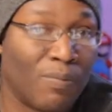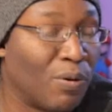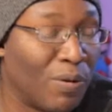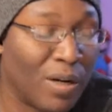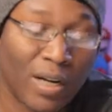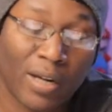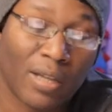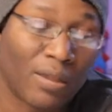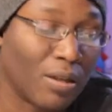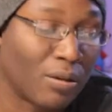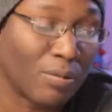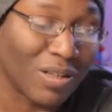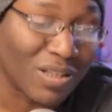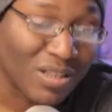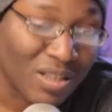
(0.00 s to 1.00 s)
But when I got the
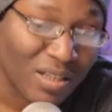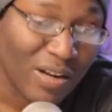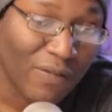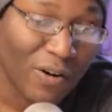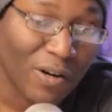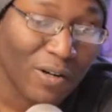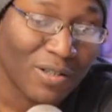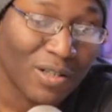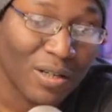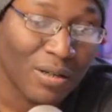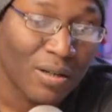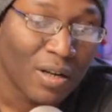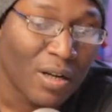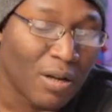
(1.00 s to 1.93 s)
360 version,